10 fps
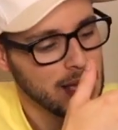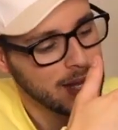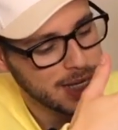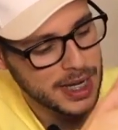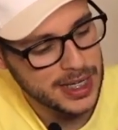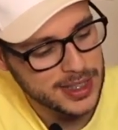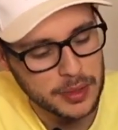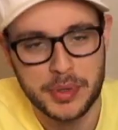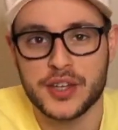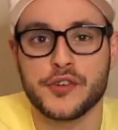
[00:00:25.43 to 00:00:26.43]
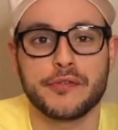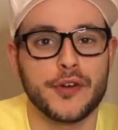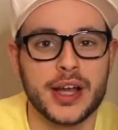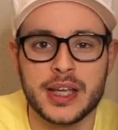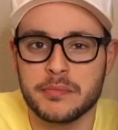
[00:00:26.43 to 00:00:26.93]
And it kind of has like a picture
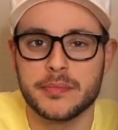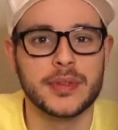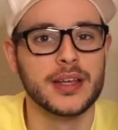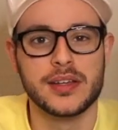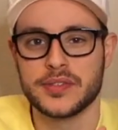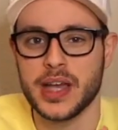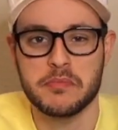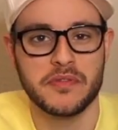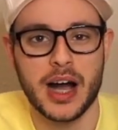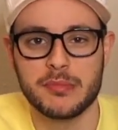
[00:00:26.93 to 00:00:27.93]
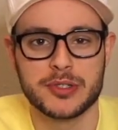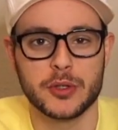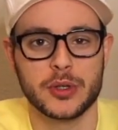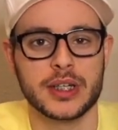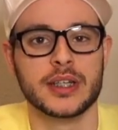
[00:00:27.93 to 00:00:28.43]
frame type of vibe
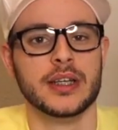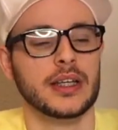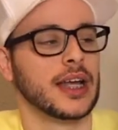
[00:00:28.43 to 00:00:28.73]
to it.